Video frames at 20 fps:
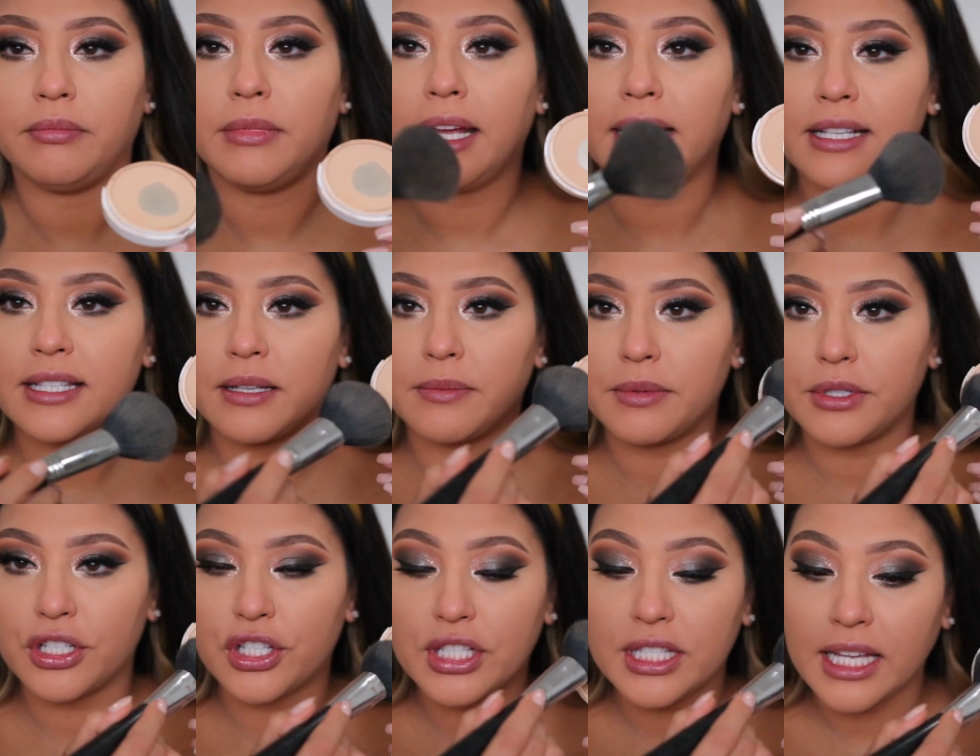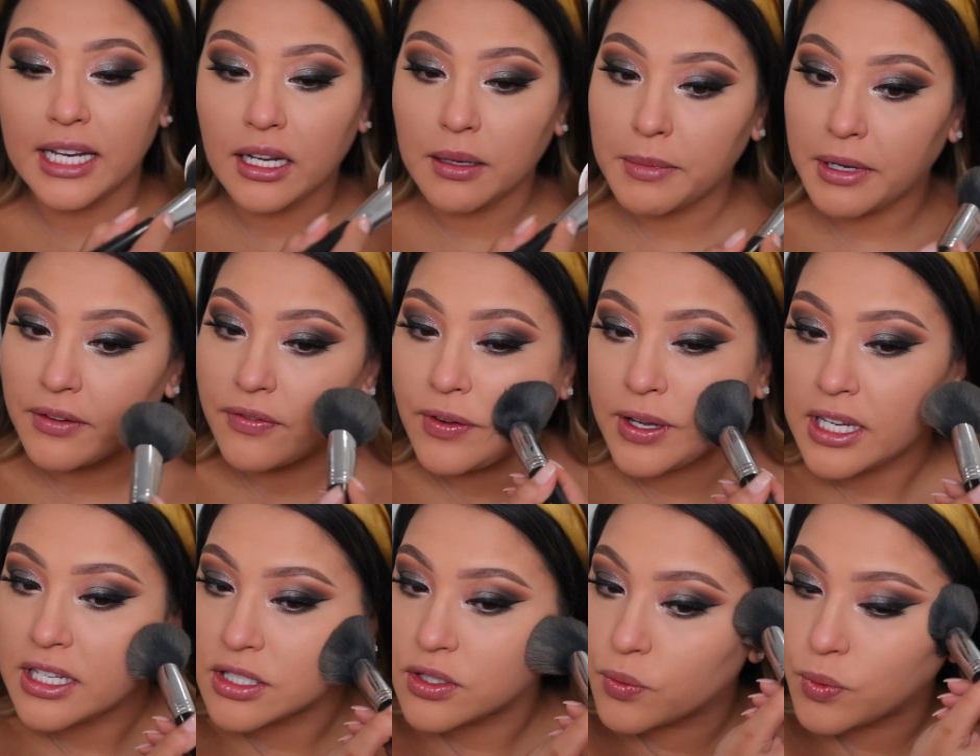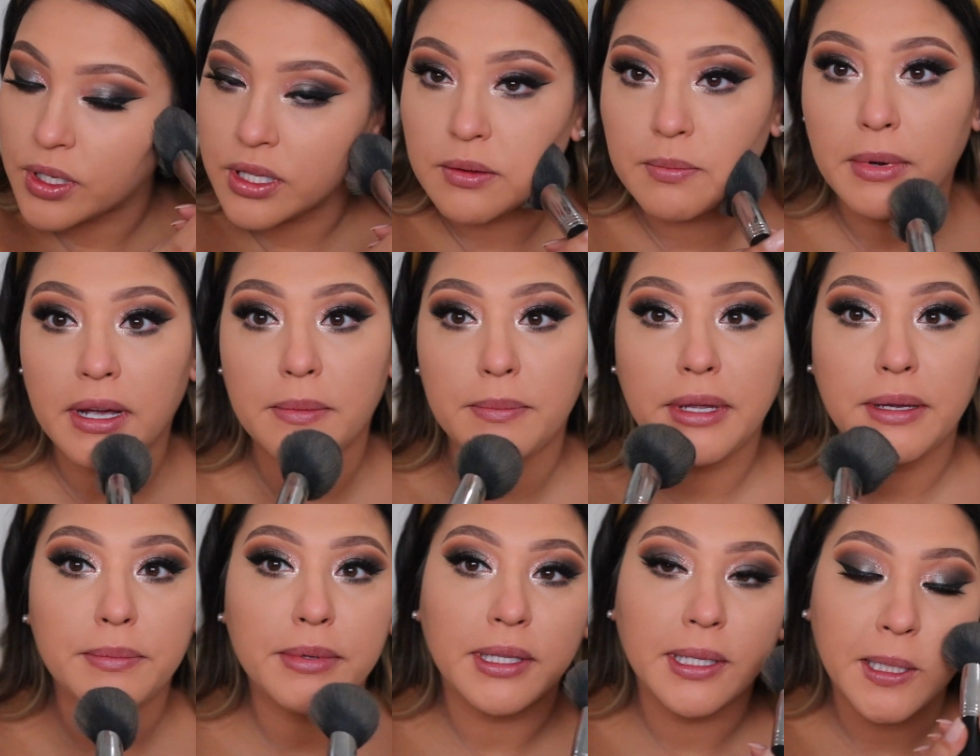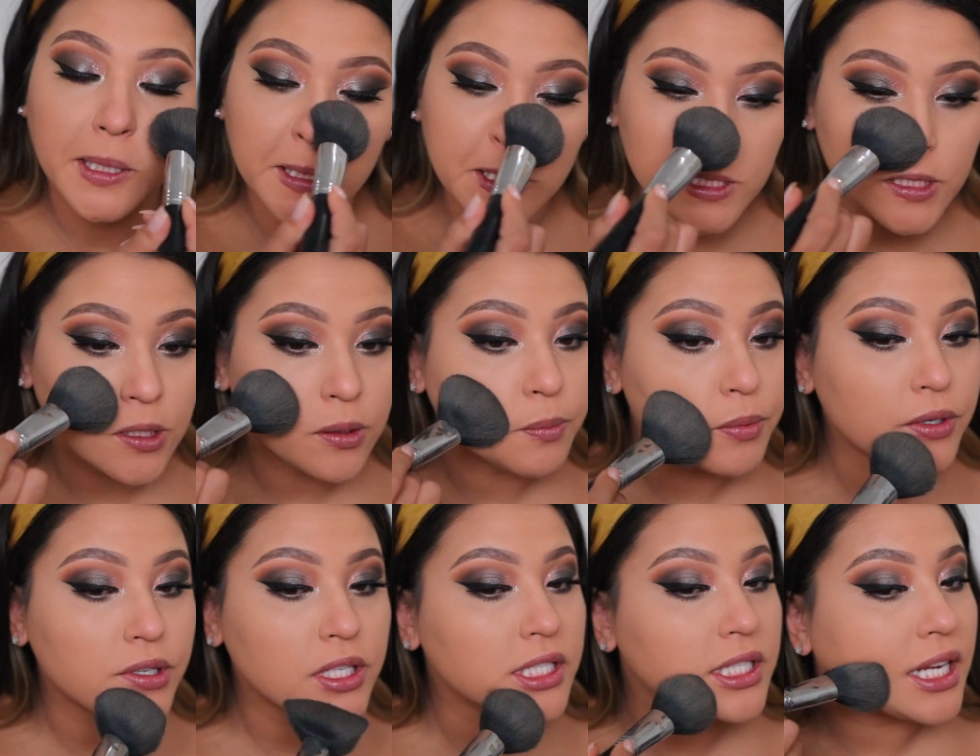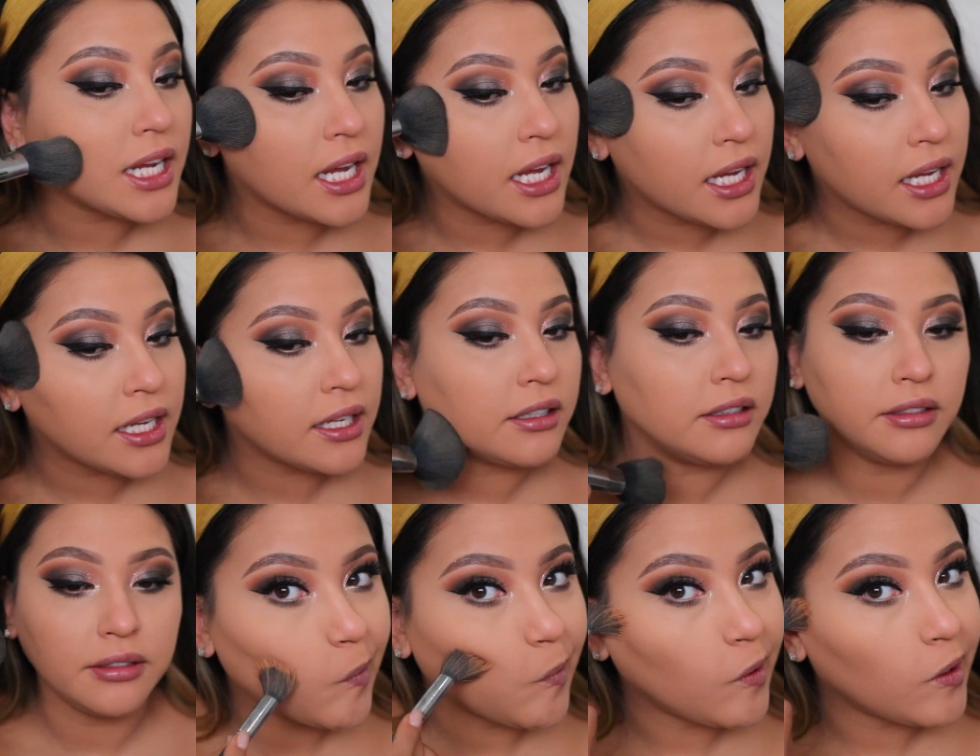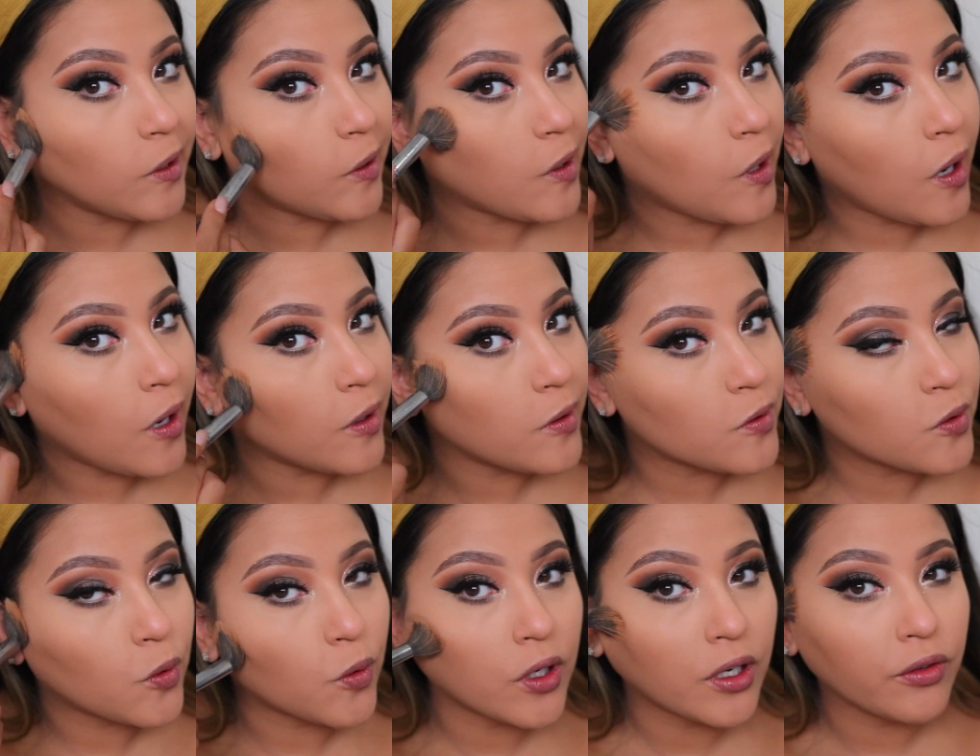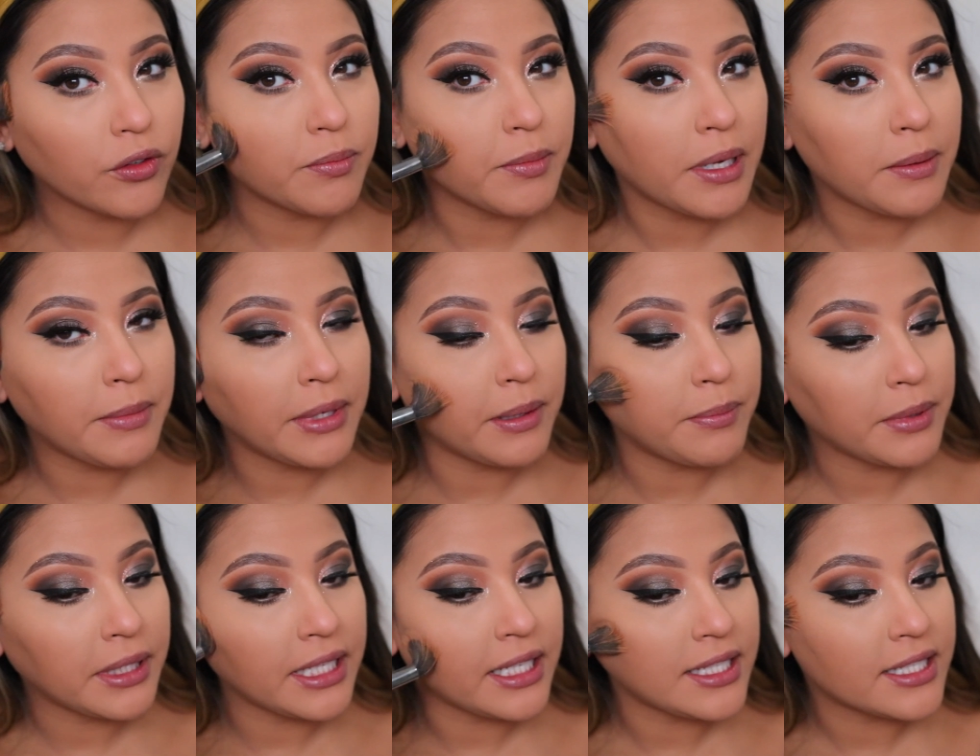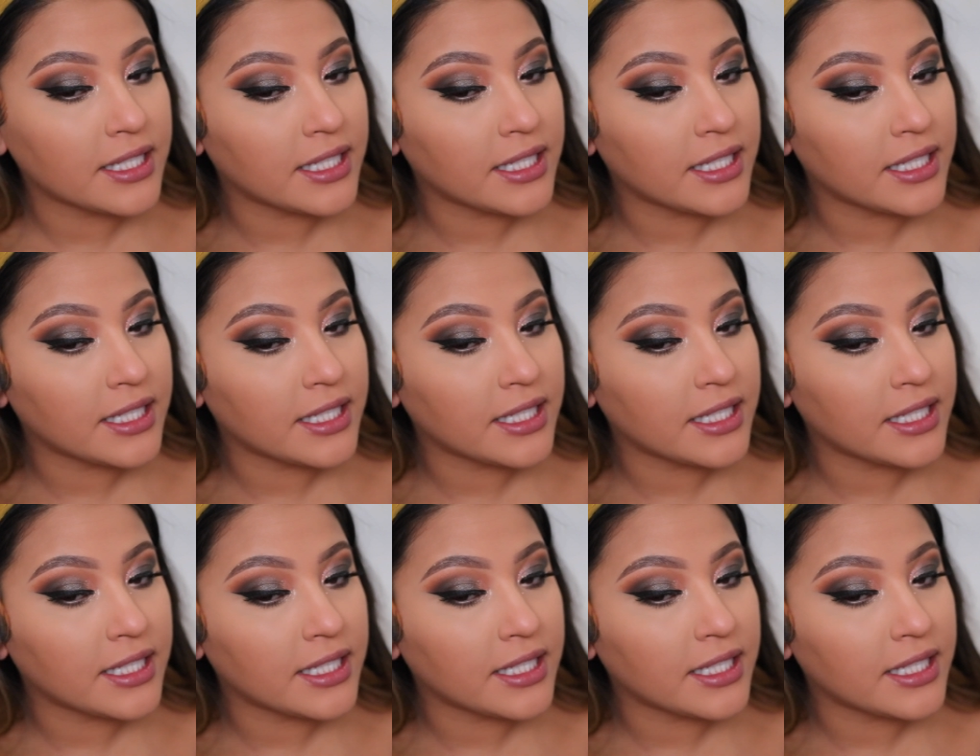Next, I'm just setting my face with my Maybelline Superstay. I'm gonna contour with my Maybelline